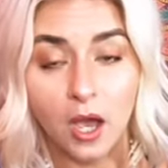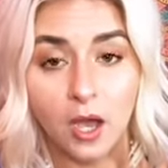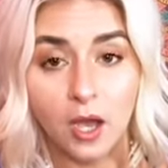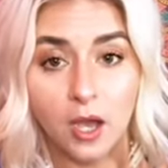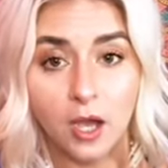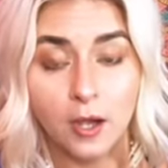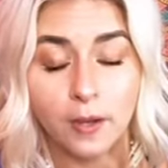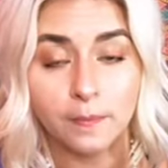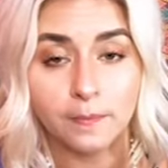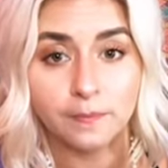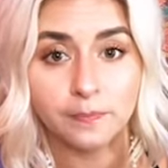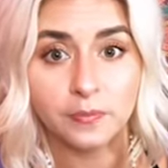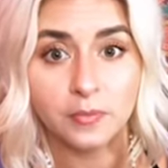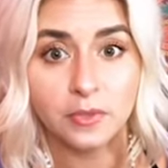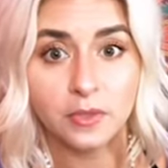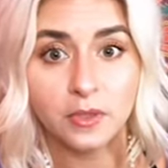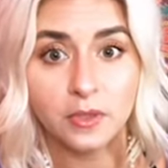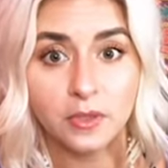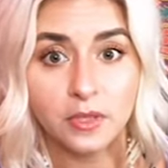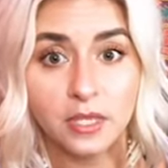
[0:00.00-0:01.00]
Um,
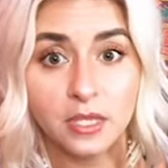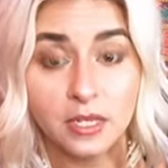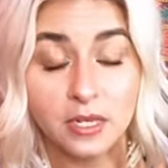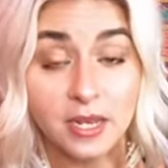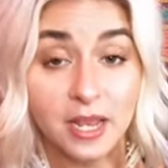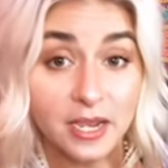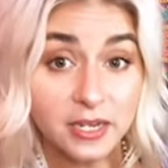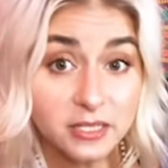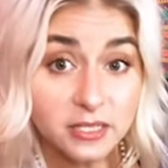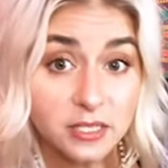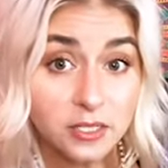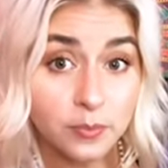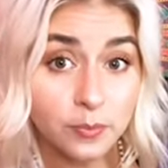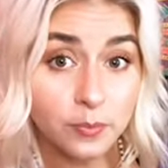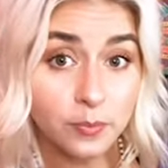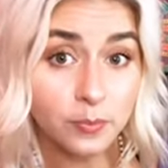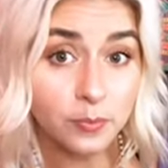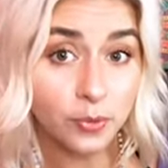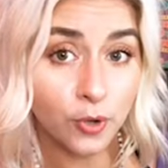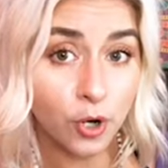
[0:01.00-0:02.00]
the next
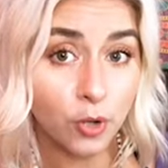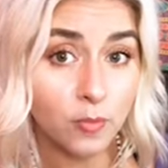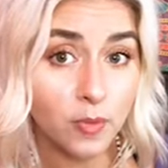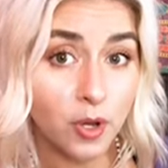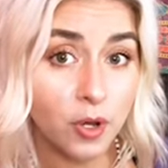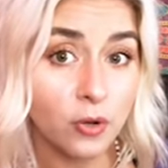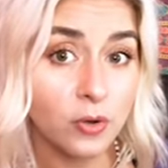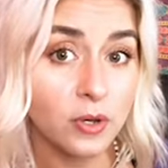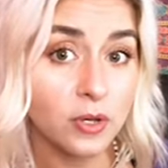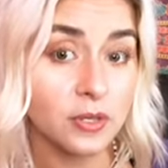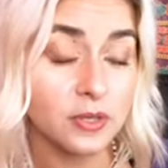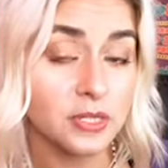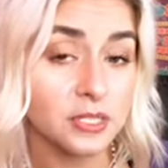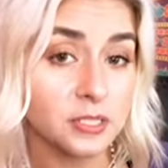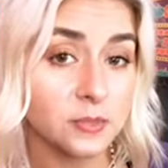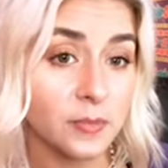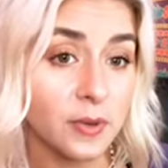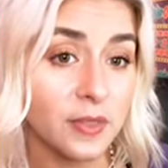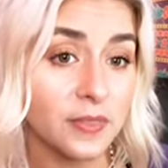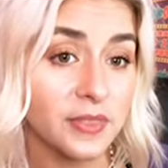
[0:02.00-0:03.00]
promo
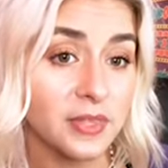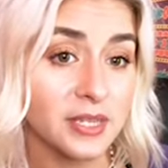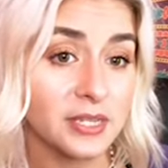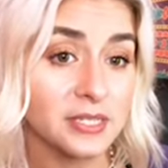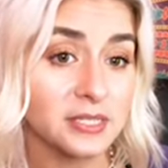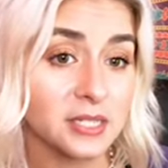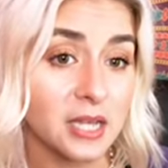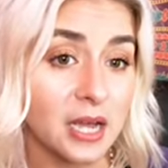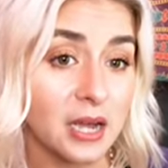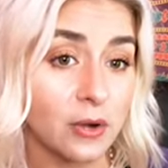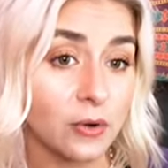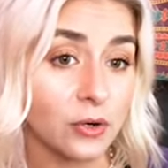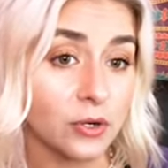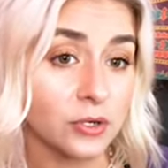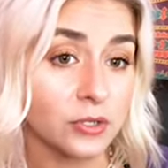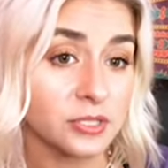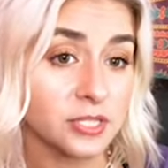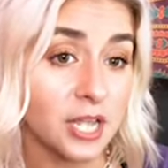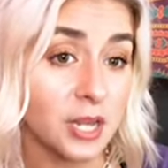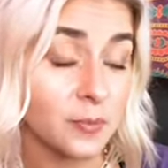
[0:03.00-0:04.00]
this month is
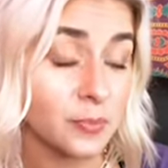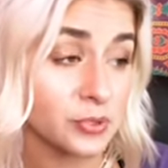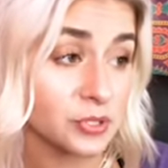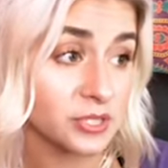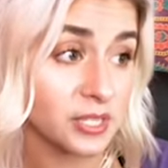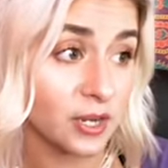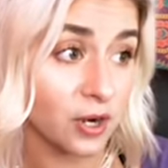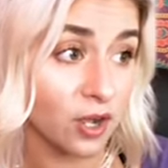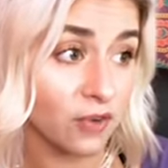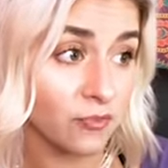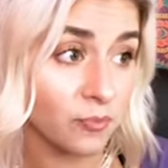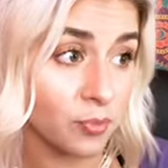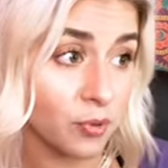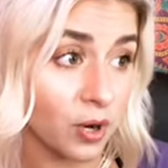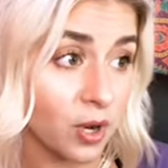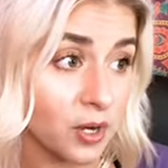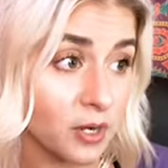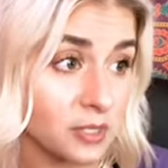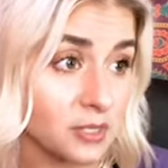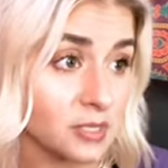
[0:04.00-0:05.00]
our 10% off
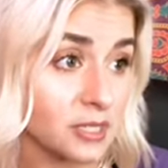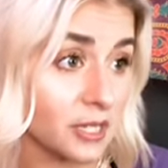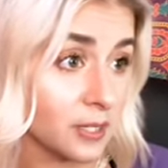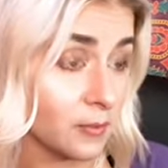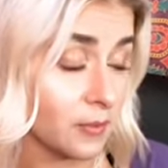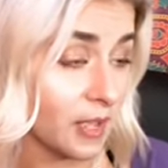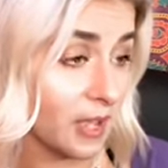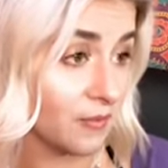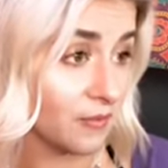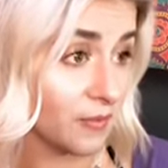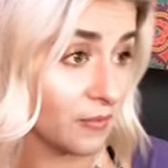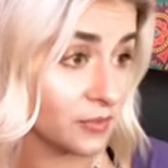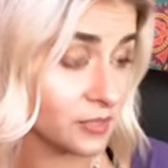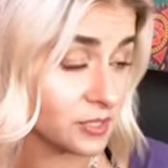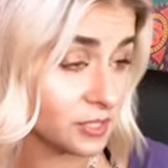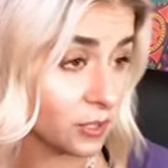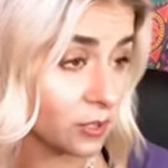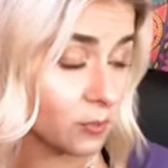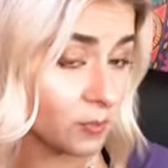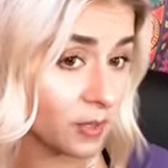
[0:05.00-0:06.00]
product, like we have every
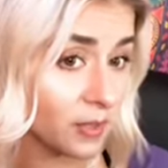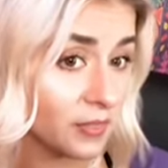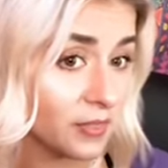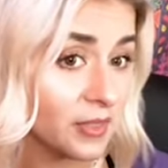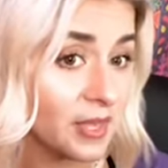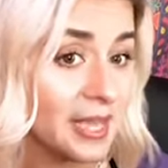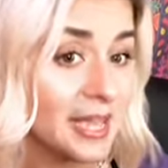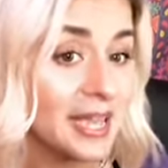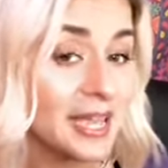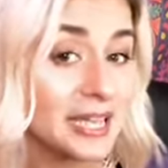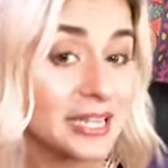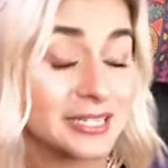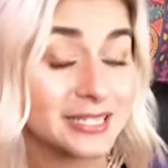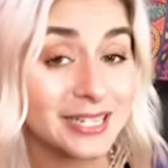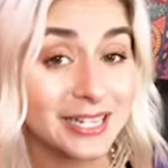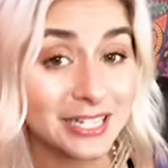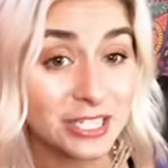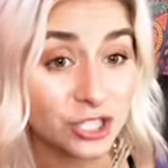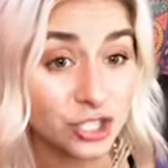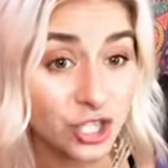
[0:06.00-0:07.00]
single month, is
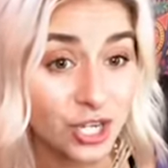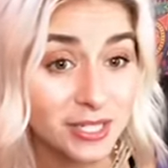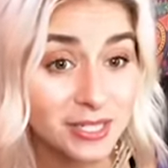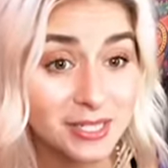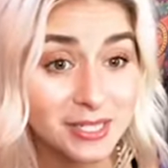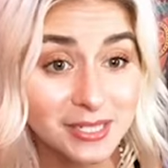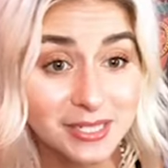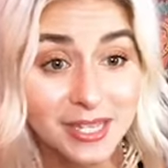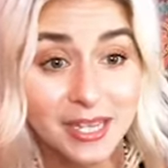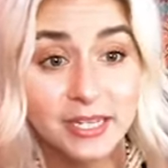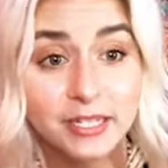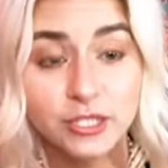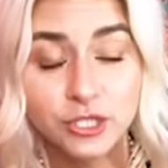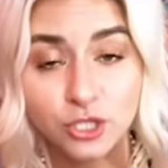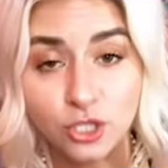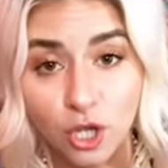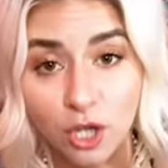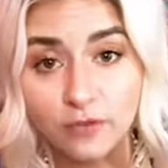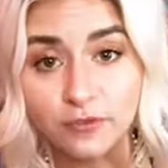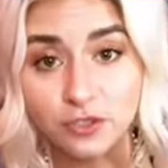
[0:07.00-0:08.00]
DigestZen
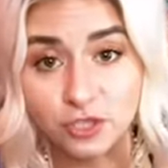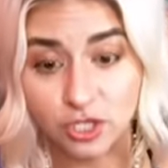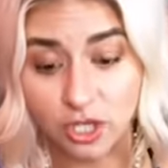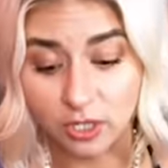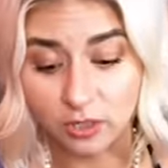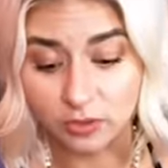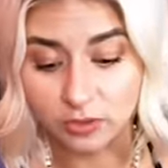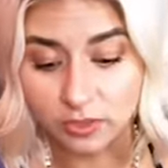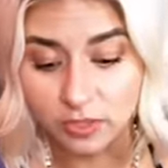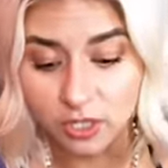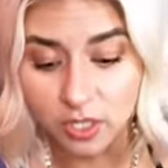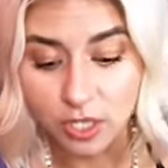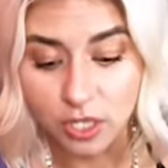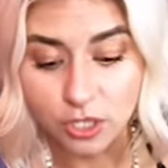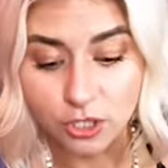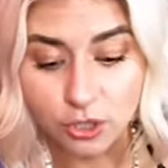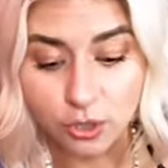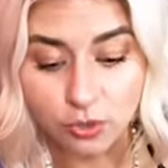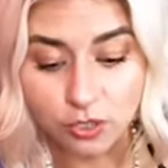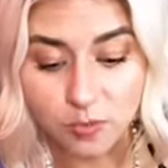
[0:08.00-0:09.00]
Soft Gels.
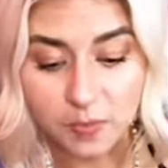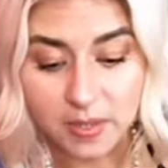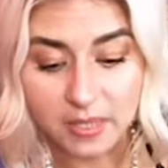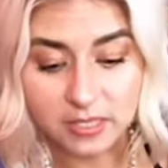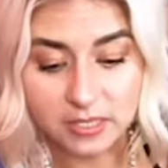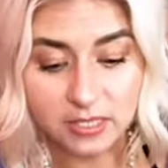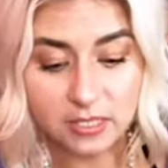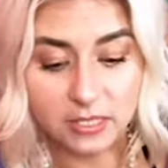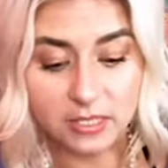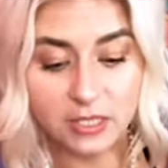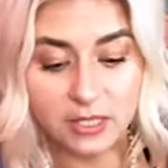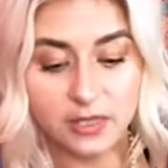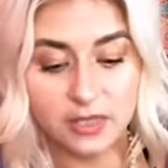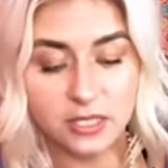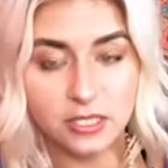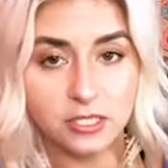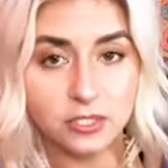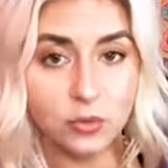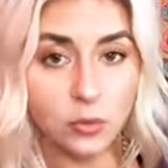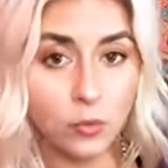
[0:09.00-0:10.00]
So it's basically
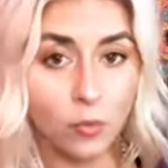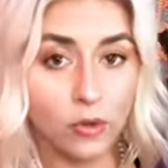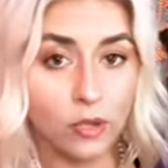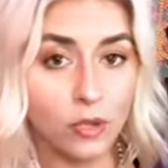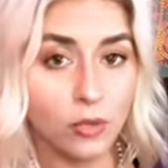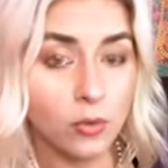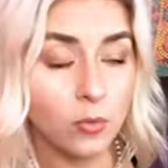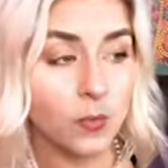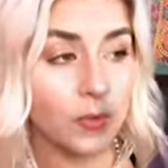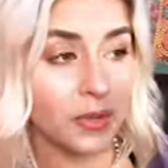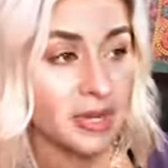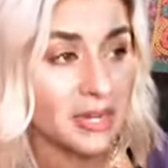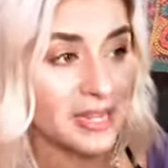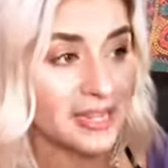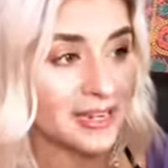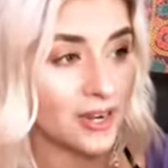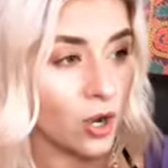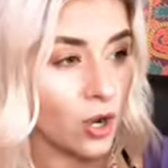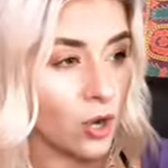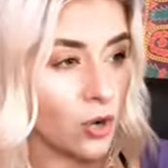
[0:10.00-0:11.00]
this oil, but
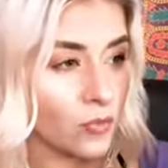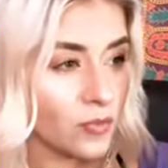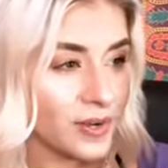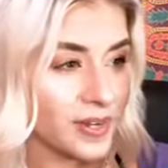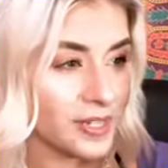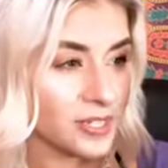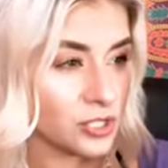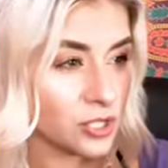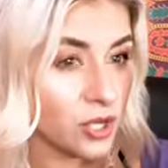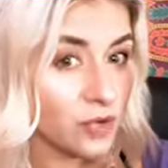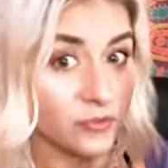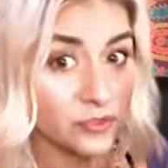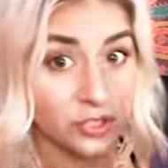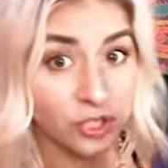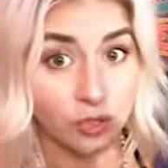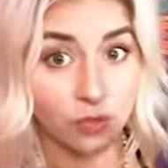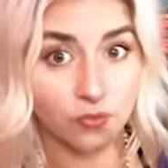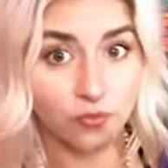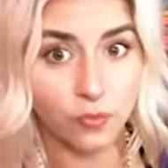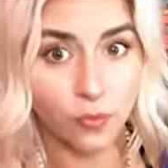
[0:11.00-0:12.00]
in already a soft
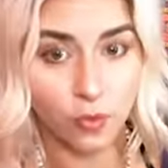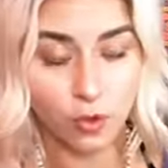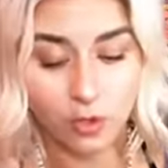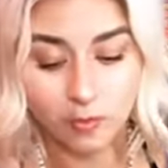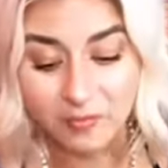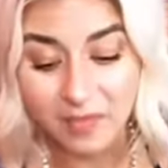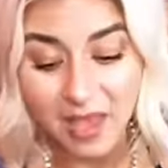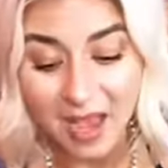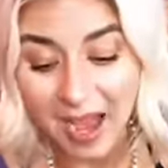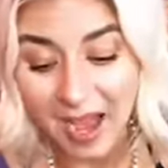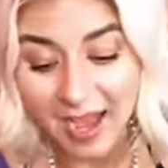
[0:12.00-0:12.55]
gel form.